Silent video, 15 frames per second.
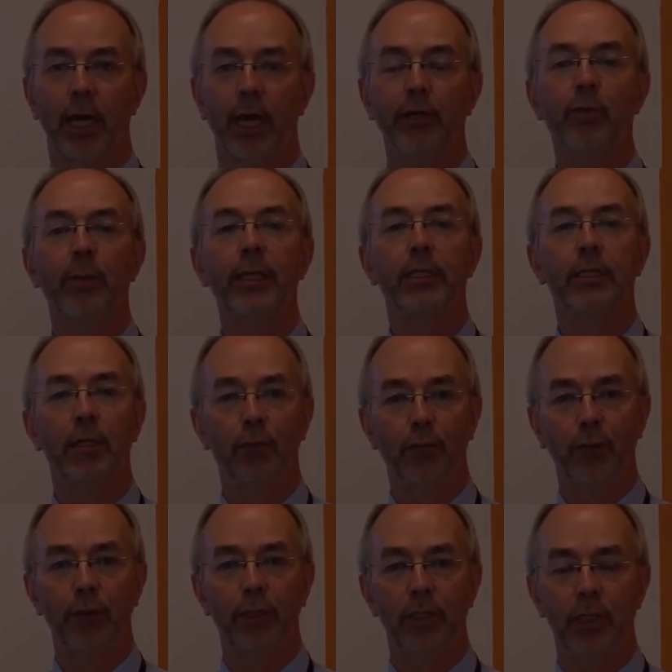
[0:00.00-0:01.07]
And you make
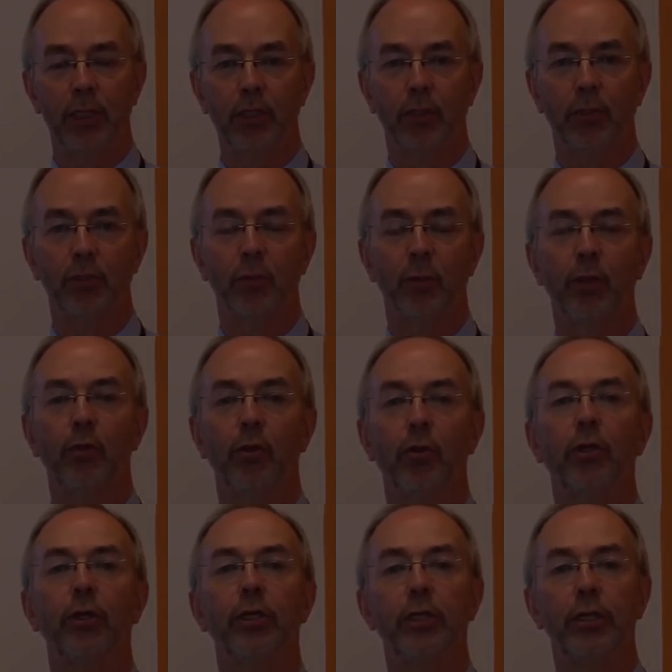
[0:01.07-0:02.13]
different decisions when you
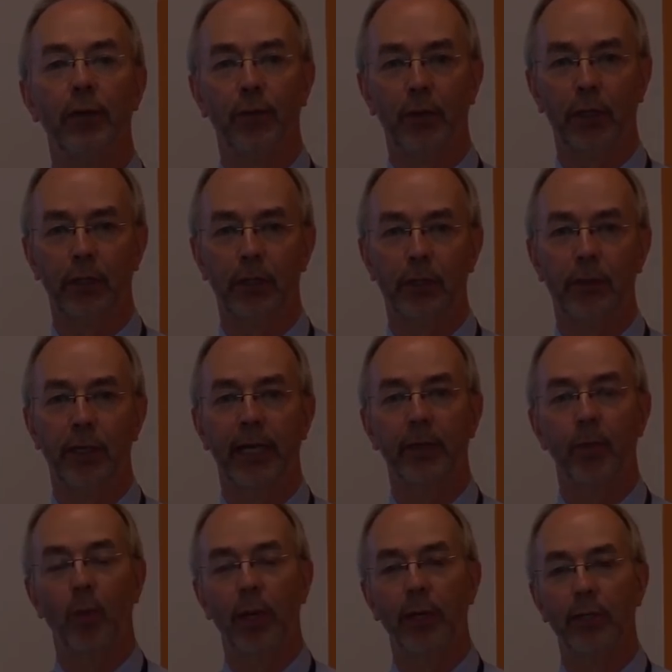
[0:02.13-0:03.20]
look at
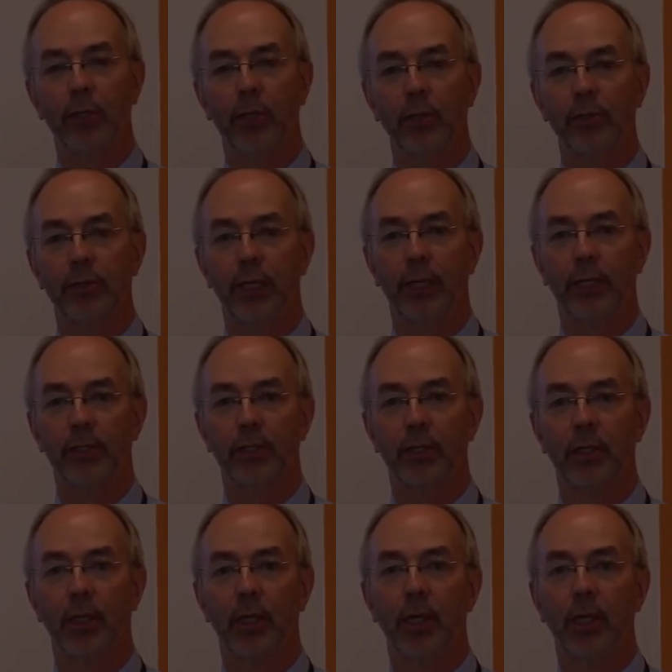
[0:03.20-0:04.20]
a wider context.